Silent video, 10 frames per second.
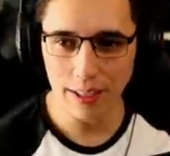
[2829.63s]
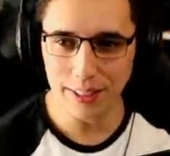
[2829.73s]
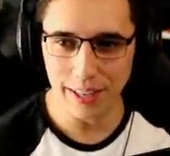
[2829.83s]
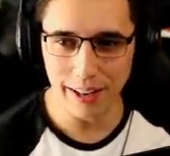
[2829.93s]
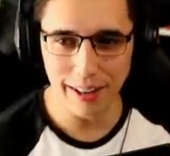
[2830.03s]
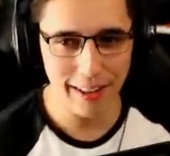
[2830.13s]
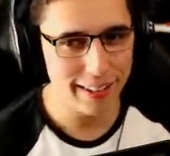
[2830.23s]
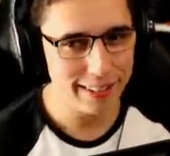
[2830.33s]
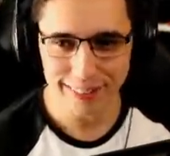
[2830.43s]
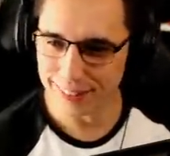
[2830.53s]
Did it.
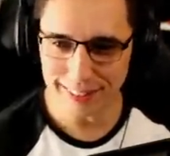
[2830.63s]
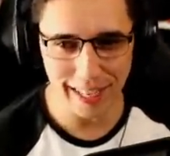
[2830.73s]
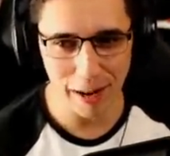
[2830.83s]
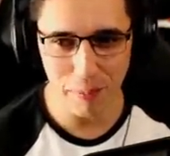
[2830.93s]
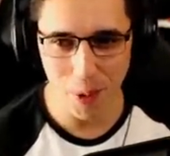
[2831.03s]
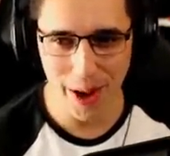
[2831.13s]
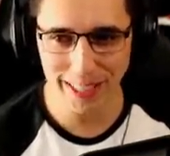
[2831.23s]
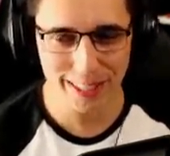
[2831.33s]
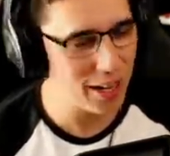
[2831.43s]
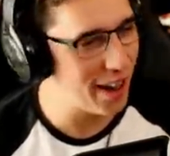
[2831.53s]
Did it,
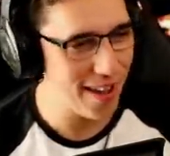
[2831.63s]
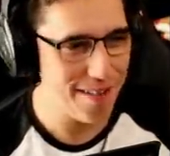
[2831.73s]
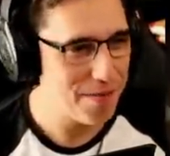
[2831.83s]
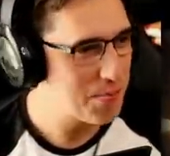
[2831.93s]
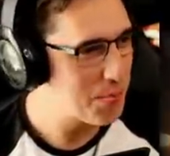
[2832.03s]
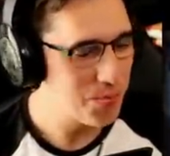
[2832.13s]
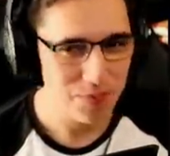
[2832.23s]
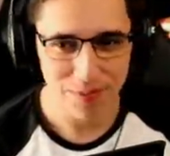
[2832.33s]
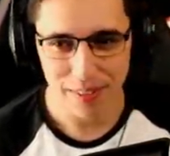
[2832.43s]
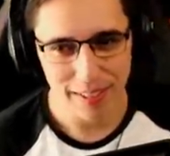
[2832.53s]
boys. Did it.
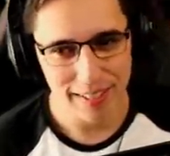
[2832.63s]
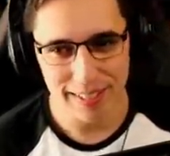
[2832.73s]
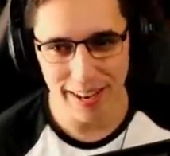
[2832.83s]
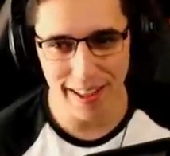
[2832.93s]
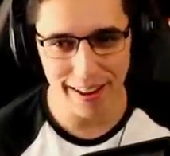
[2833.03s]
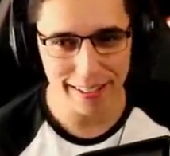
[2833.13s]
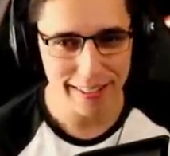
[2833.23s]
Did it.